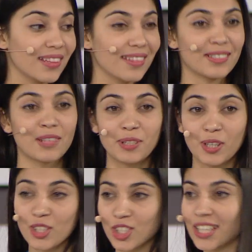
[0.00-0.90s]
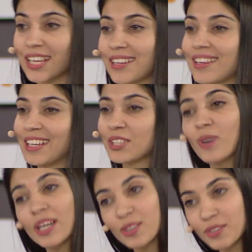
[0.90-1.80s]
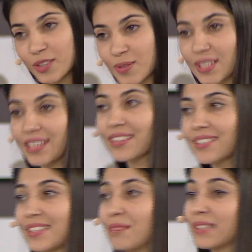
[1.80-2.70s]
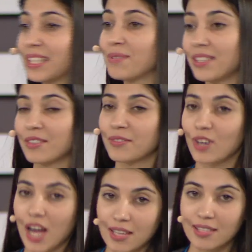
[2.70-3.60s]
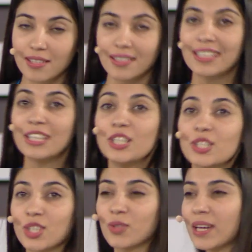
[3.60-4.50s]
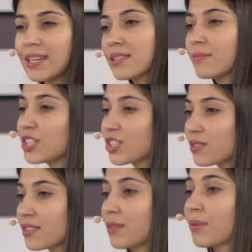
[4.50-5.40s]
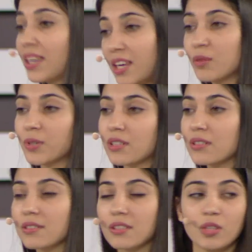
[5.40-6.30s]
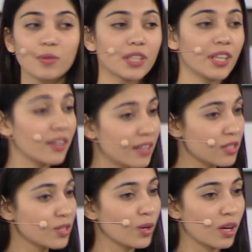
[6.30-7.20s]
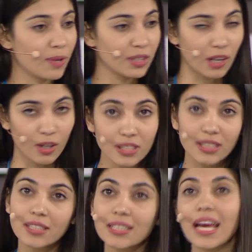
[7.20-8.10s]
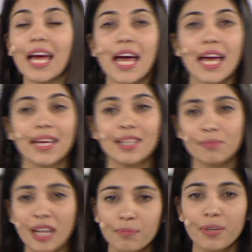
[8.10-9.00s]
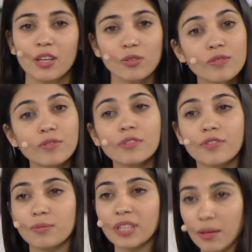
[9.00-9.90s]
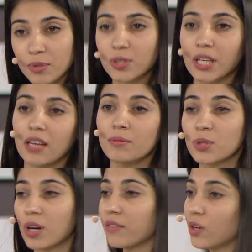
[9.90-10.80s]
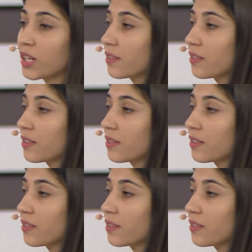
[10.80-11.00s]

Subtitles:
the terminology can get quite confusing, sometimes even for us. So let us mention some keywords you will hear us talk about a lot. And it might be useful from time to time to have a look at the